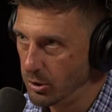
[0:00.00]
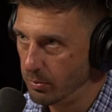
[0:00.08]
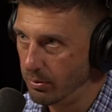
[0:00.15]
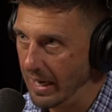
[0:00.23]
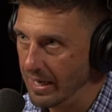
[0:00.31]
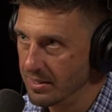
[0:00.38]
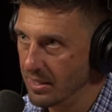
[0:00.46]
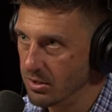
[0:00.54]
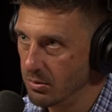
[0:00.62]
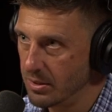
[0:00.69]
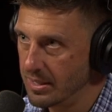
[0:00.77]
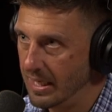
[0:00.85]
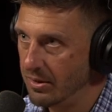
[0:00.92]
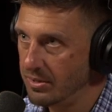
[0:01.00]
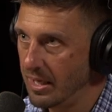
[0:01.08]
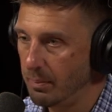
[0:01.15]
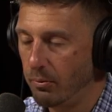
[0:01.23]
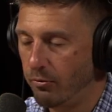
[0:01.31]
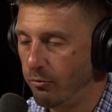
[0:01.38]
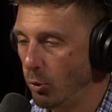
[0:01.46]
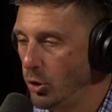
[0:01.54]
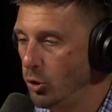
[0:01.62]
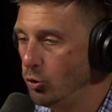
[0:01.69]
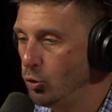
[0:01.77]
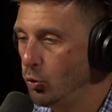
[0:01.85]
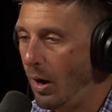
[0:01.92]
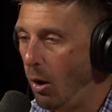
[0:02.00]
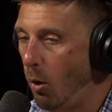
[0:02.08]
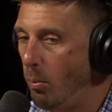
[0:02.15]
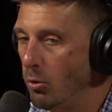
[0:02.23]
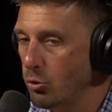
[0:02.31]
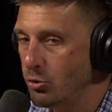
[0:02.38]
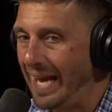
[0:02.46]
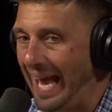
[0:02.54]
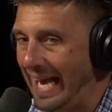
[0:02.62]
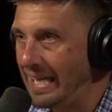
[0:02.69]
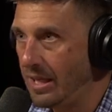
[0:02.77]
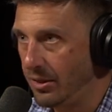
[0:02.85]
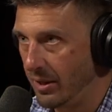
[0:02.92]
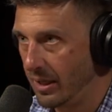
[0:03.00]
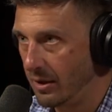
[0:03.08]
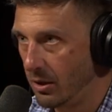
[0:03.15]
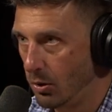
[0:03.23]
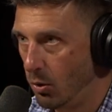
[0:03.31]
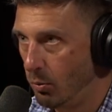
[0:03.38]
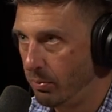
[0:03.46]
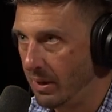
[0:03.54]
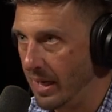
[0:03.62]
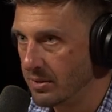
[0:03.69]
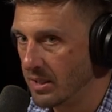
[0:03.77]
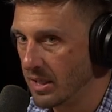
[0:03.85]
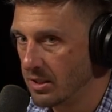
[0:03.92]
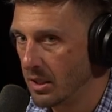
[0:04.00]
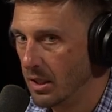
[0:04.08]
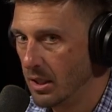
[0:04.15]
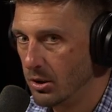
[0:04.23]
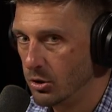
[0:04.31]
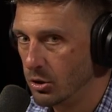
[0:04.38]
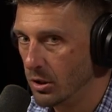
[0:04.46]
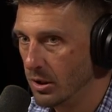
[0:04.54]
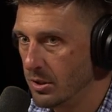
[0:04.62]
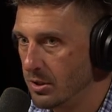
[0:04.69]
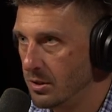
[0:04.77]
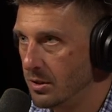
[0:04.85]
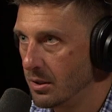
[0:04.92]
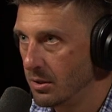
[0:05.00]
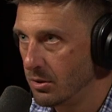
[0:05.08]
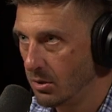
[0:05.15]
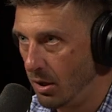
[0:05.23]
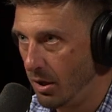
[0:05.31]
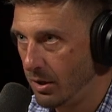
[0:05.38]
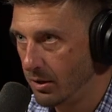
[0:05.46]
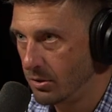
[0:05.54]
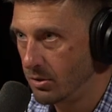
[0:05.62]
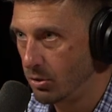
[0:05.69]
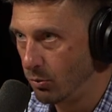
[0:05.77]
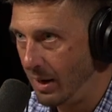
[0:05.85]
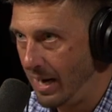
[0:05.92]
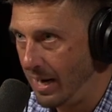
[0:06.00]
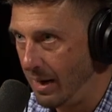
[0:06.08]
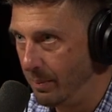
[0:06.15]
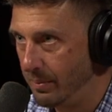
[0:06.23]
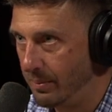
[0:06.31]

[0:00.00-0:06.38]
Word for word: process. So it sounds like before you do almost anything in the loan process. Mm -hmm just check to Rob. Just,